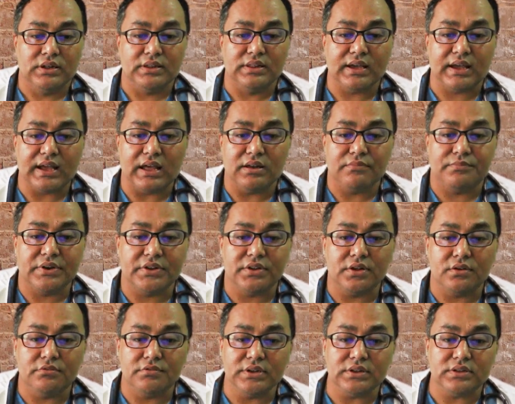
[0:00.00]
They can
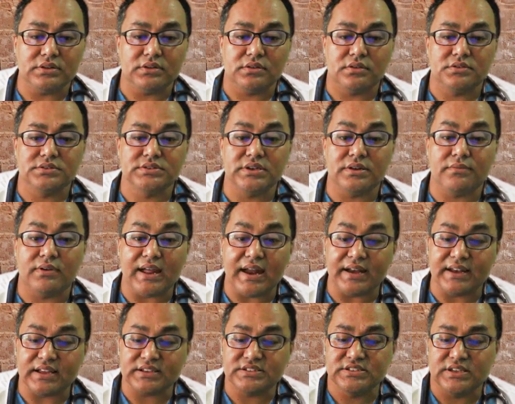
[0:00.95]
present with cerebral
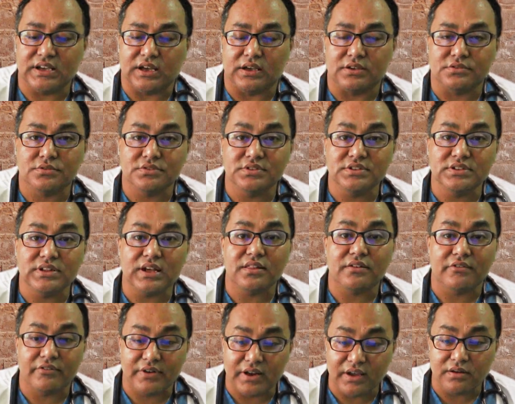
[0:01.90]
ataxia. So these are
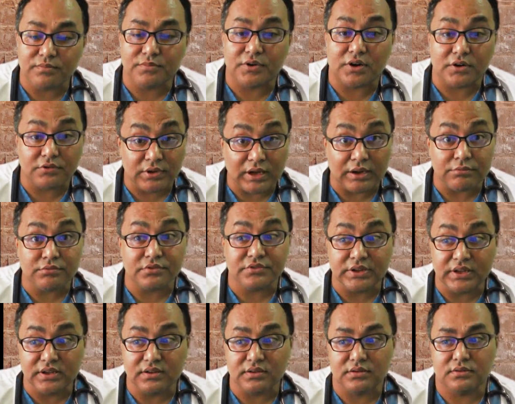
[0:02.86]
the rare, but you have
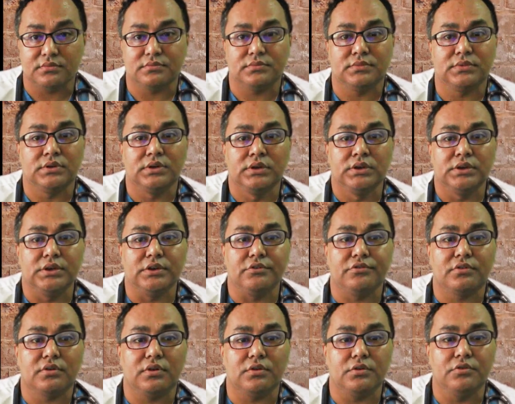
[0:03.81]
to think. If
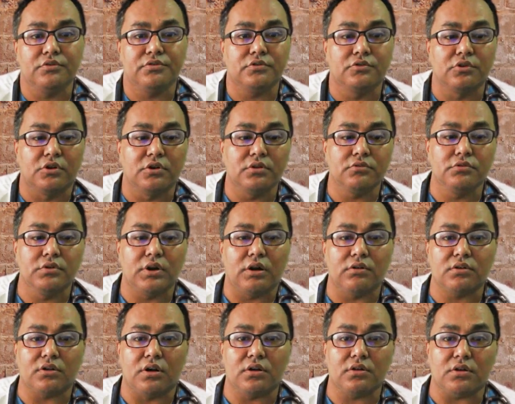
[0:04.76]
you don't rule
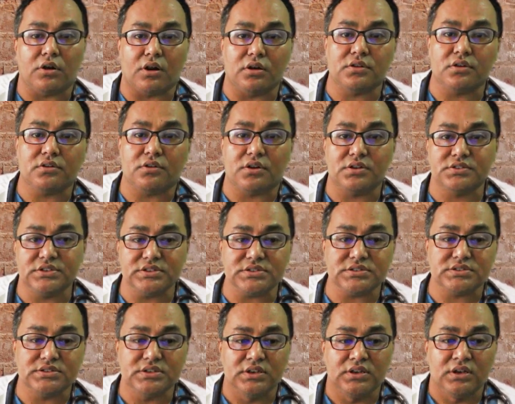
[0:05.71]
out other
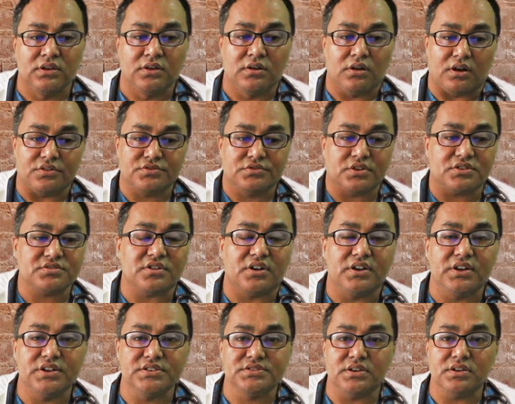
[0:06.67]
causes of such
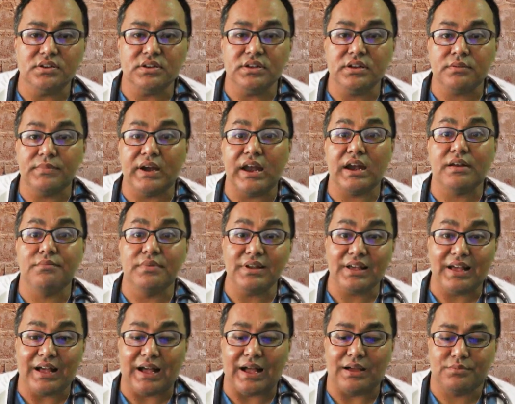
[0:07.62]
condition, it might
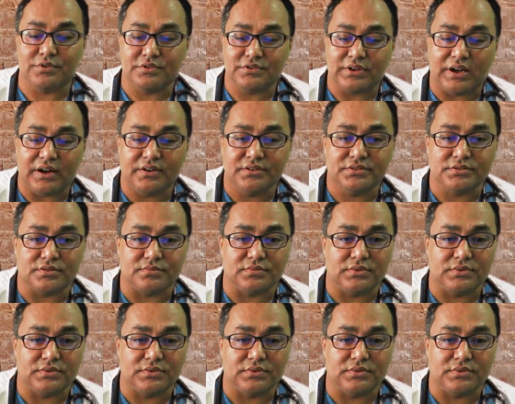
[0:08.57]
be hypothyroidism.